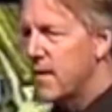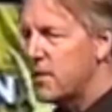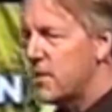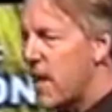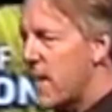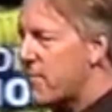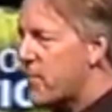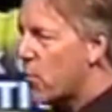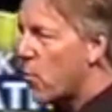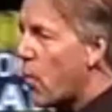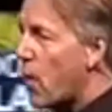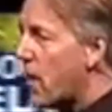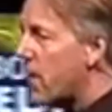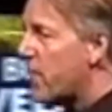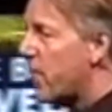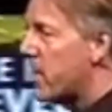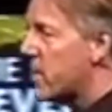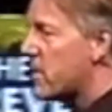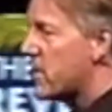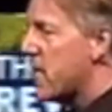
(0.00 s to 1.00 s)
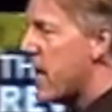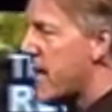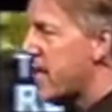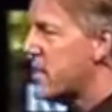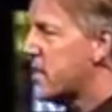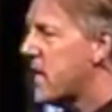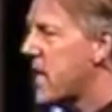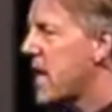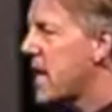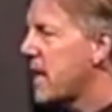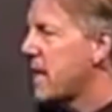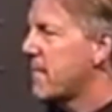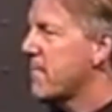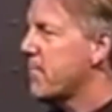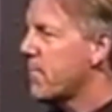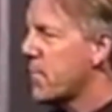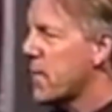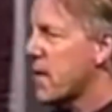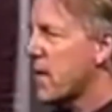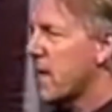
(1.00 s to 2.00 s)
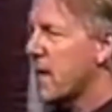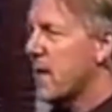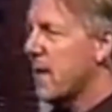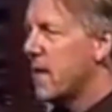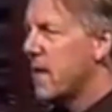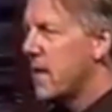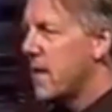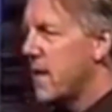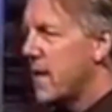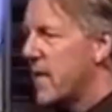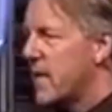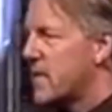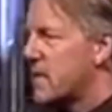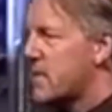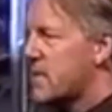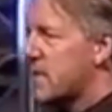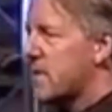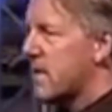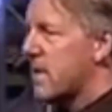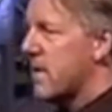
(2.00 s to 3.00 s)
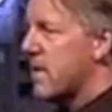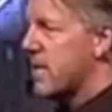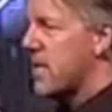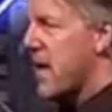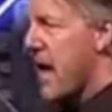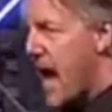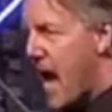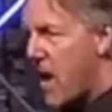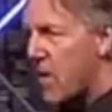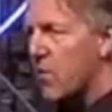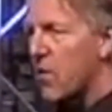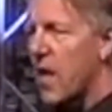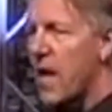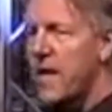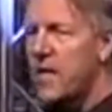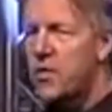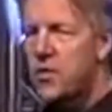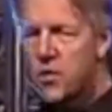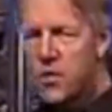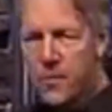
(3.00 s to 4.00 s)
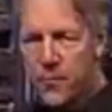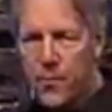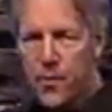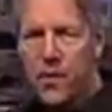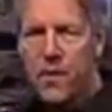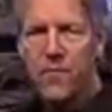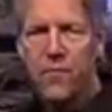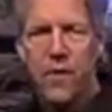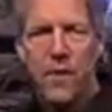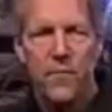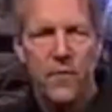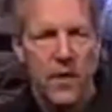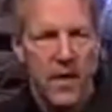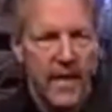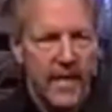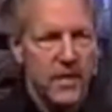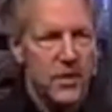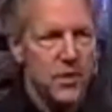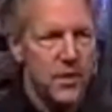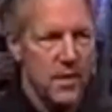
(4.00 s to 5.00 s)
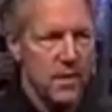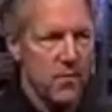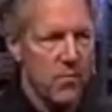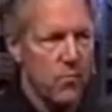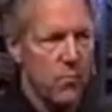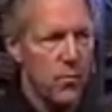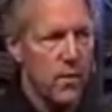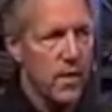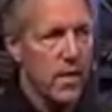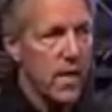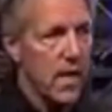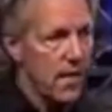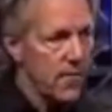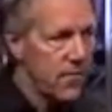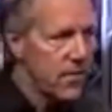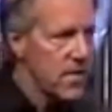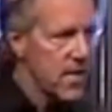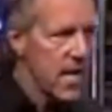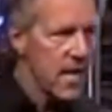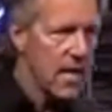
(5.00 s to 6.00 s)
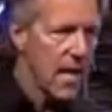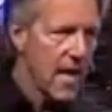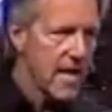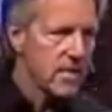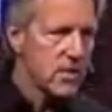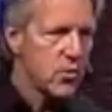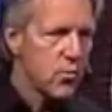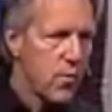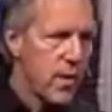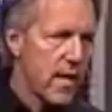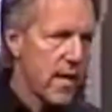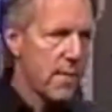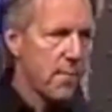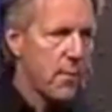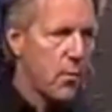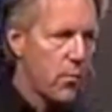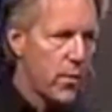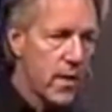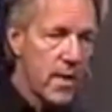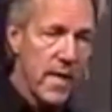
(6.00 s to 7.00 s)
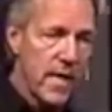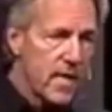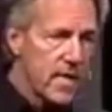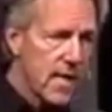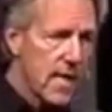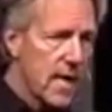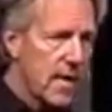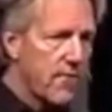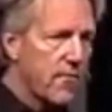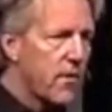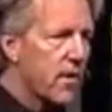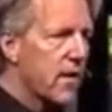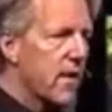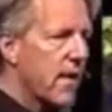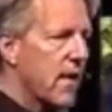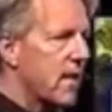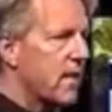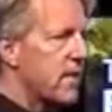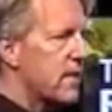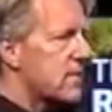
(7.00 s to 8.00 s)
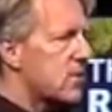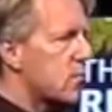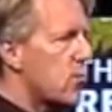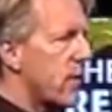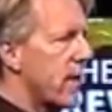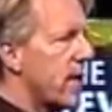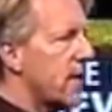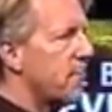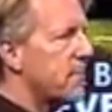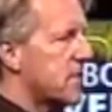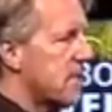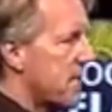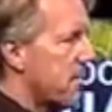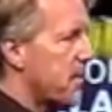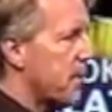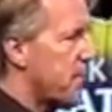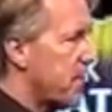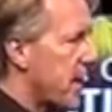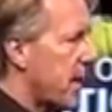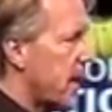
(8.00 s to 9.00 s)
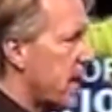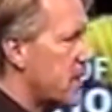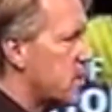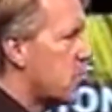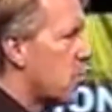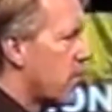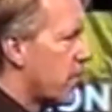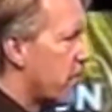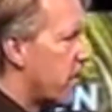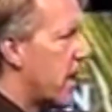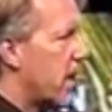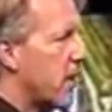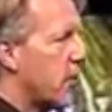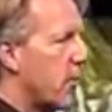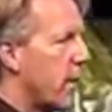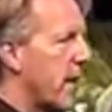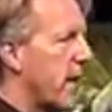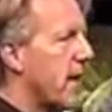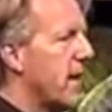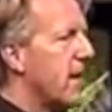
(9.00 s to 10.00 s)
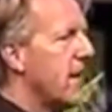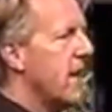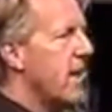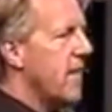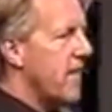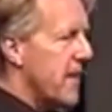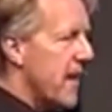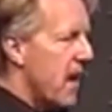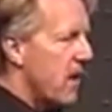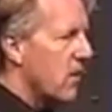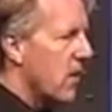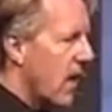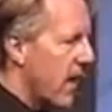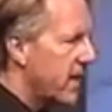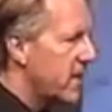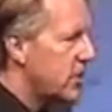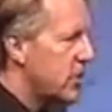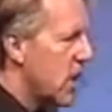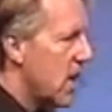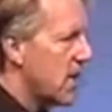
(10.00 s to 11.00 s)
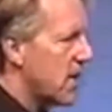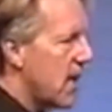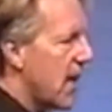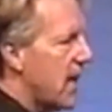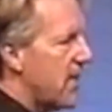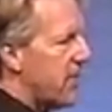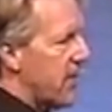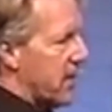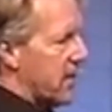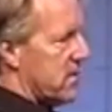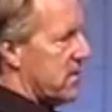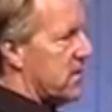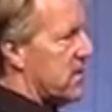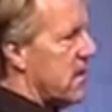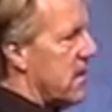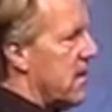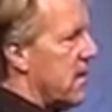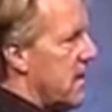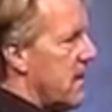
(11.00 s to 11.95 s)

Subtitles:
Chapter 1, verse 19 is the outline to the book of Revelation. We covered that last week, but we need to cover it again this week simply because we're following the outline John gave us.